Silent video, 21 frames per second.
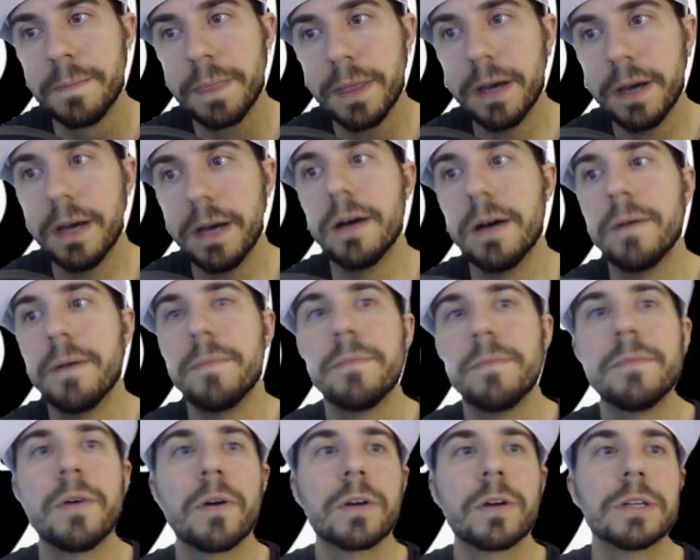
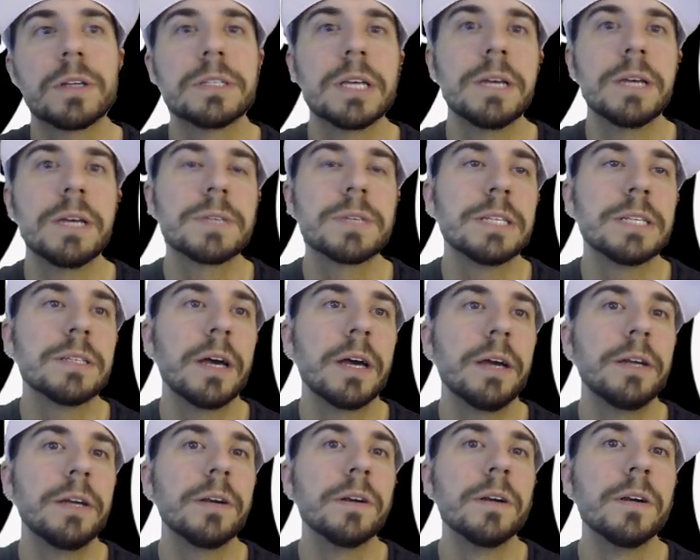Archetypes get
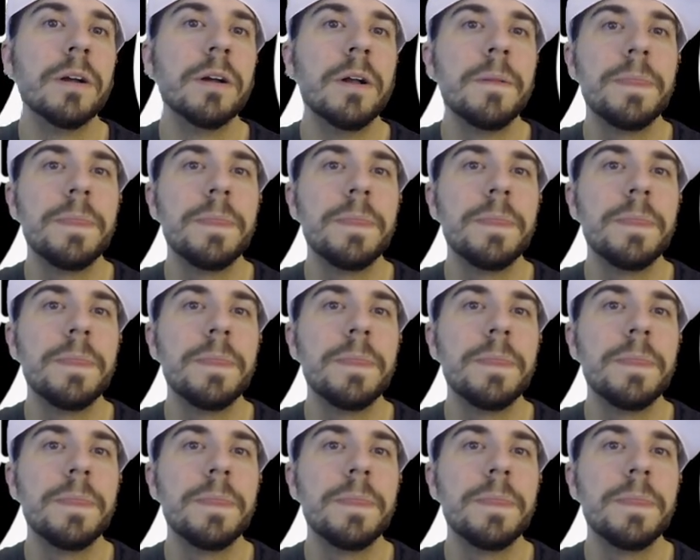tighter.